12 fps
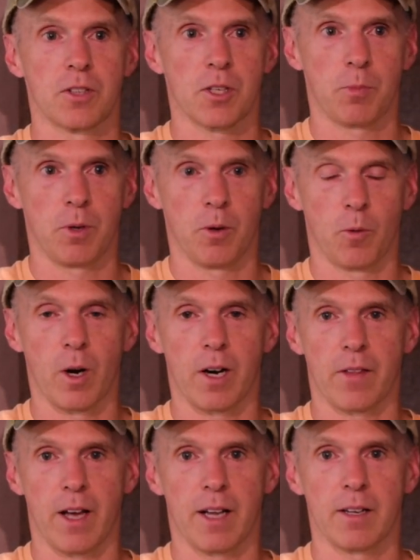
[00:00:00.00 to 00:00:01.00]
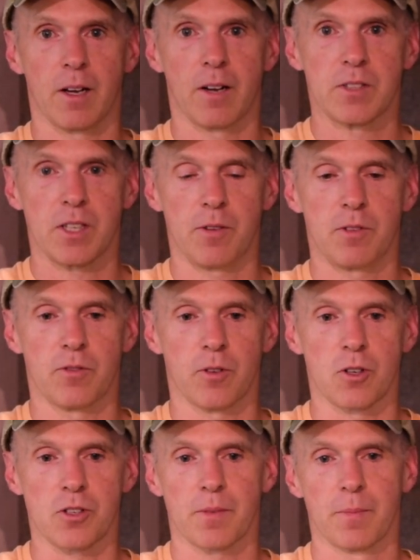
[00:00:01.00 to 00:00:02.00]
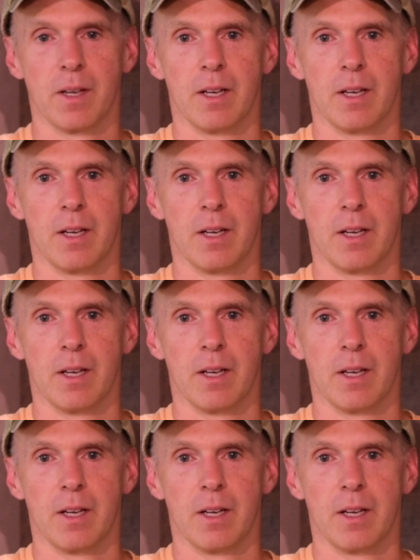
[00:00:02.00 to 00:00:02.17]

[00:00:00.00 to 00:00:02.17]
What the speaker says: Just be aware of that. You got to have safety first.